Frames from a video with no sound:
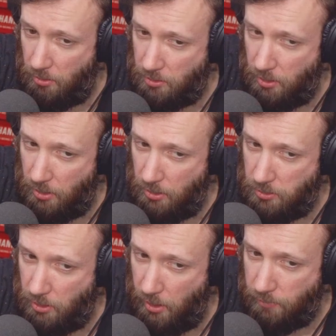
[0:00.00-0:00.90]
You could say,
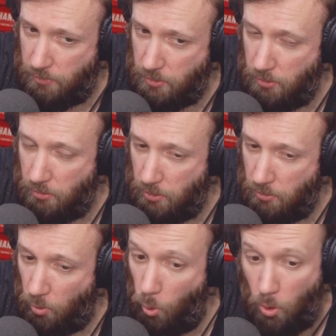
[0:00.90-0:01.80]
listen, I have to do
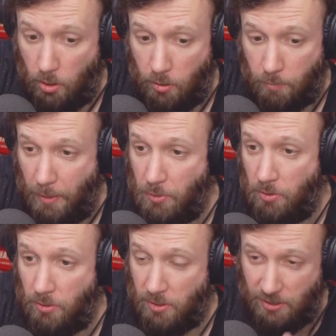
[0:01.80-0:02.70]
it, or maybe
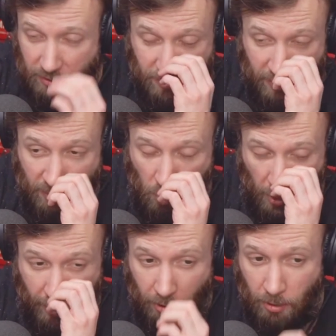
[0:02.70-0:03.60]
you, it doesn't say
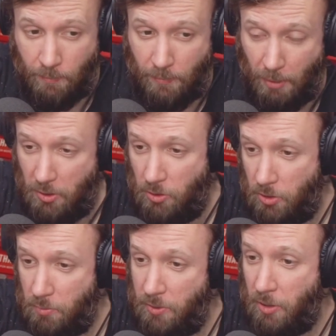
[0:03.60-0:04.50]
where. I mean, you
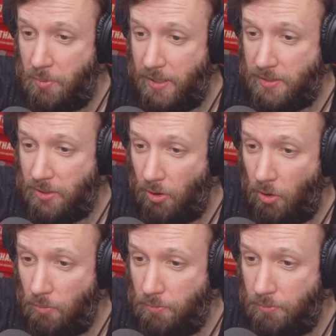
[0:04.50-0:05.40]
could pee your pants at
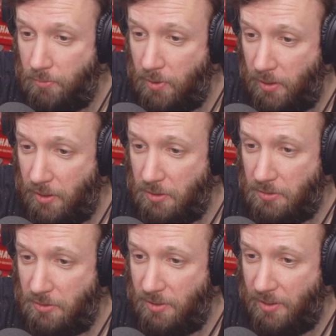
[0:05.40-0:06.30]
home, and
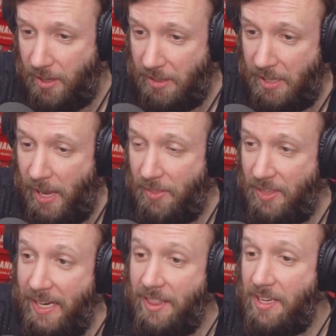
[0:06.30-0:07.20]
then at the at
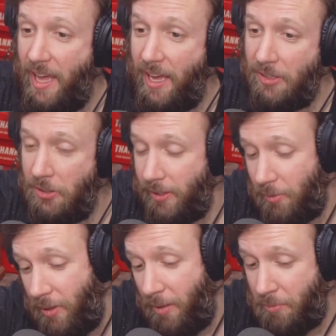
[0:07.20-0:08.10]
the end of the day, you're
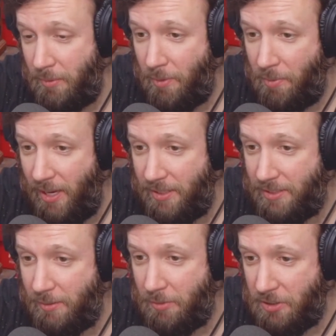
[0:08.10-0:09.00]
like, well, peed my
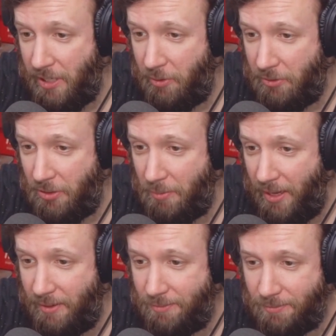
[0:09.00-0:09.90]
pants. Now I'm gonna shower and go to
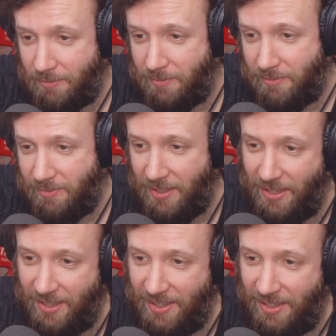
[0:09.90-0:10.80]
bed.
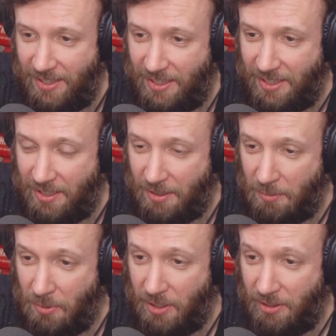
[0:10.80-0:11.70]
True.
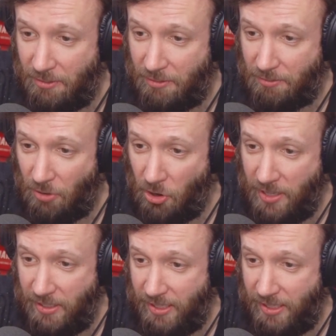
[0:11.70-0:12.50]
But farting, okay.